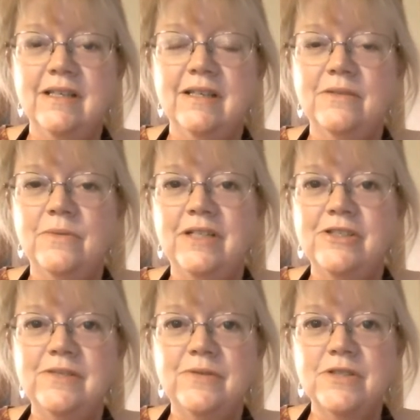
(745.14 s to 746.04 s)
when
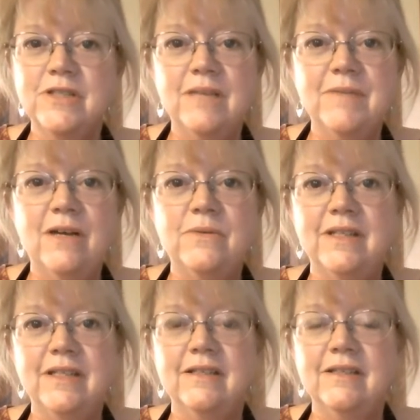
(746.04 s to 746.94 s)
she first came out with
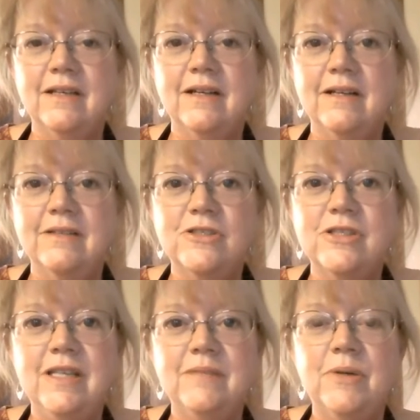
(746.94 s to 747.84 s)
it,
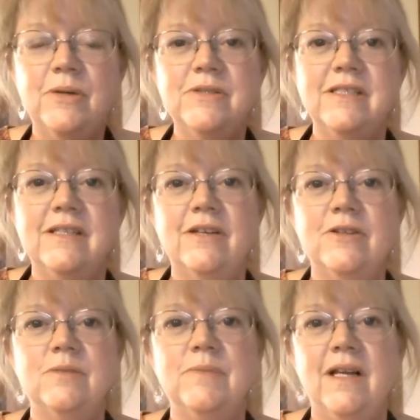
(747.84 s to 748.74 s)
she had posted on
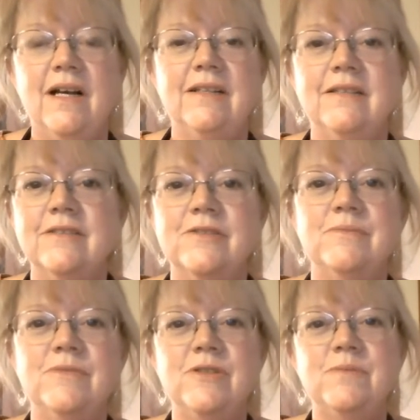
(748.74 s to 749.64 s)
her blog
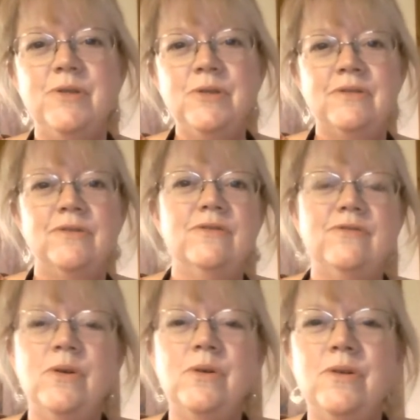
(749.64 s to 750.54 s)
some just beautiful
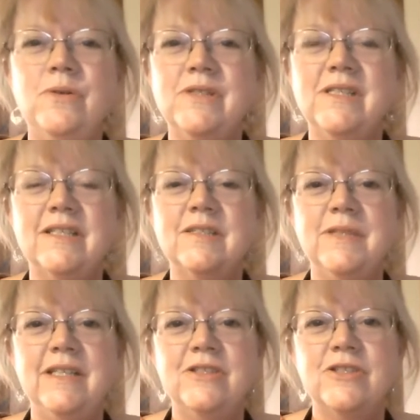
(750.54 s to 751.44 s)
photos and
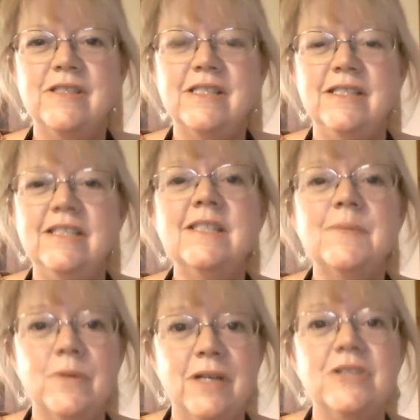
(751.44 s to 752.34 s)
explanations and
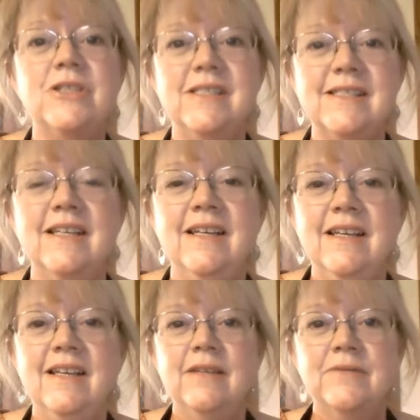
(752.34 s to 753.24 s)
inspirations
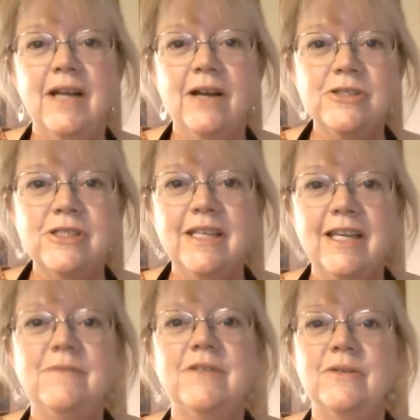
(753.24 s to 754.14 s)
for how she
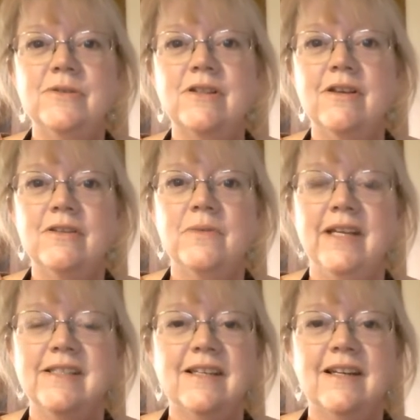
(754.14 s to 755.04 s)
came to those
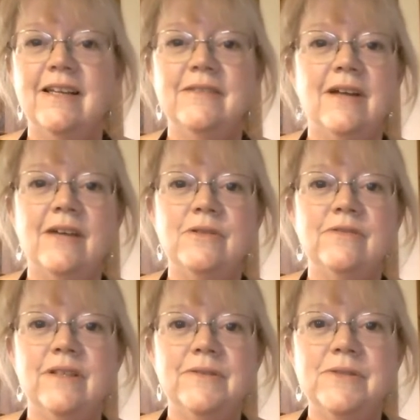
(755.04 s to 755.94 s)
colorways. And I would have
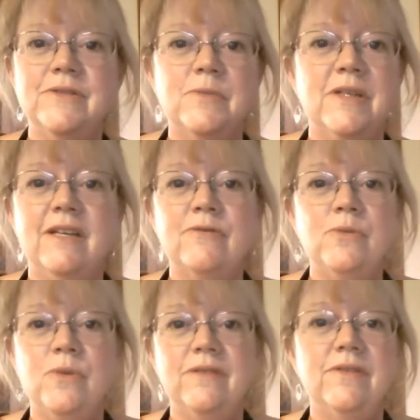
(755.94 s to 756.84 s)
loved to have spun every
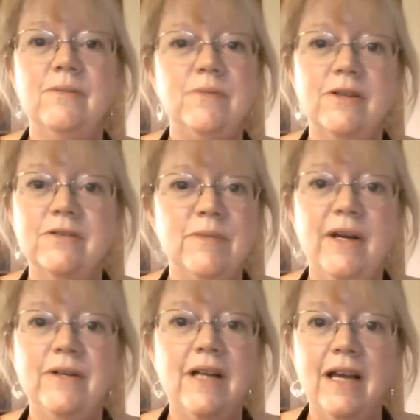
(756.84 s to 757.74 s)
one of them. There's
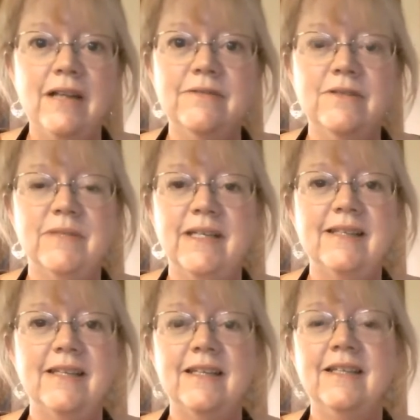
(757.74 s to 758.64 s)
about 9 of them, I think.